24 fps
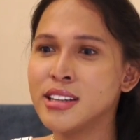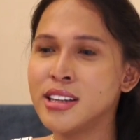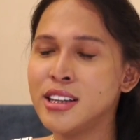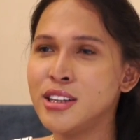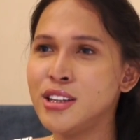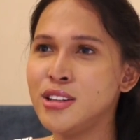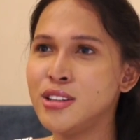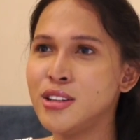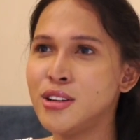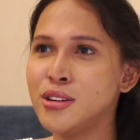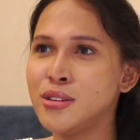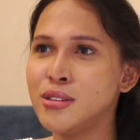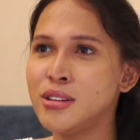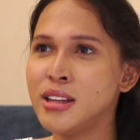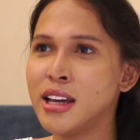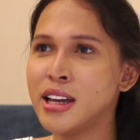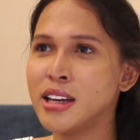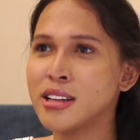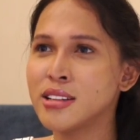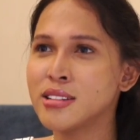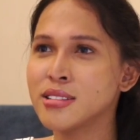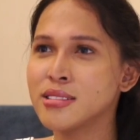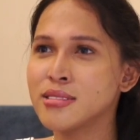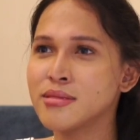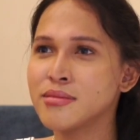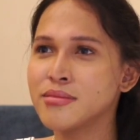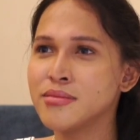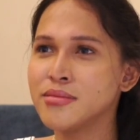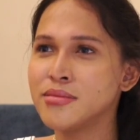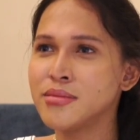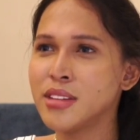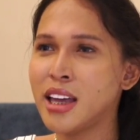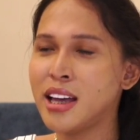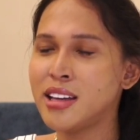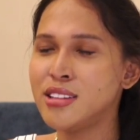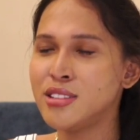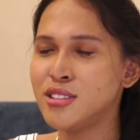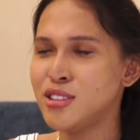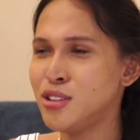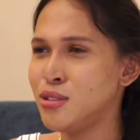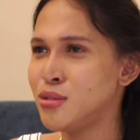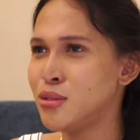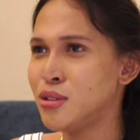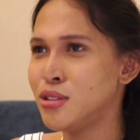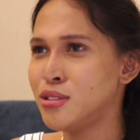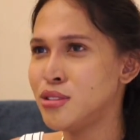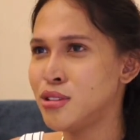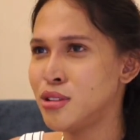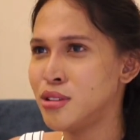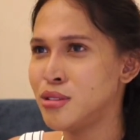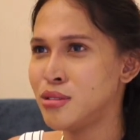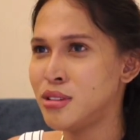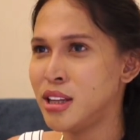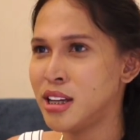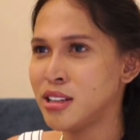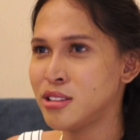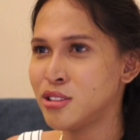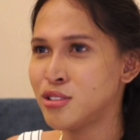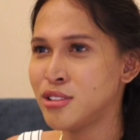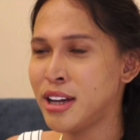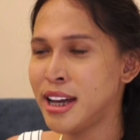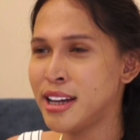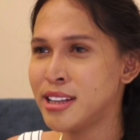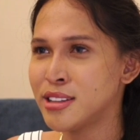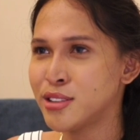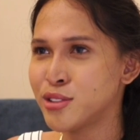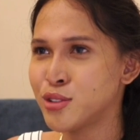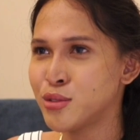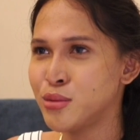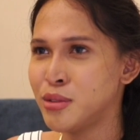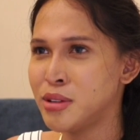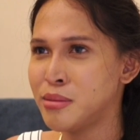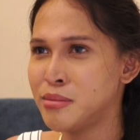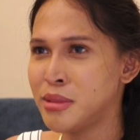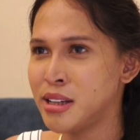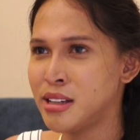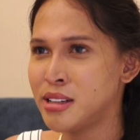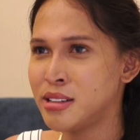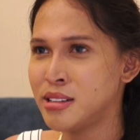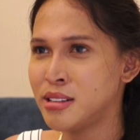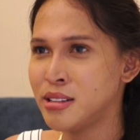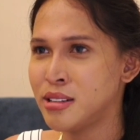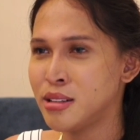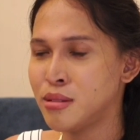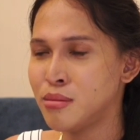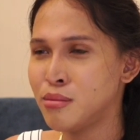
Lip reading: Like as you all know, like trans women,